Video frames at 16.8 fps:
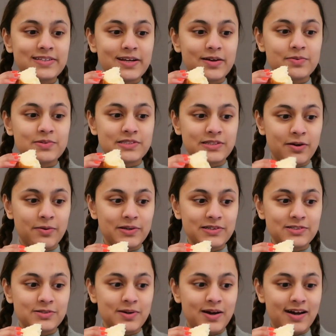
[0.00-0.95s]
I was
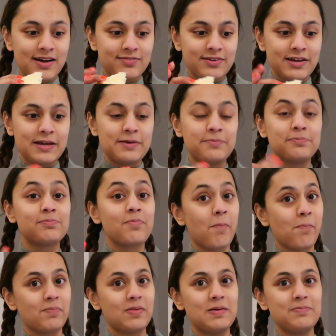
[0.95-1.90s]
going to have a
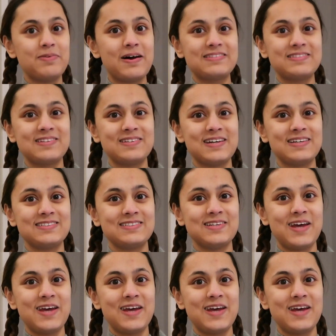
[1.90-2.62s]
better day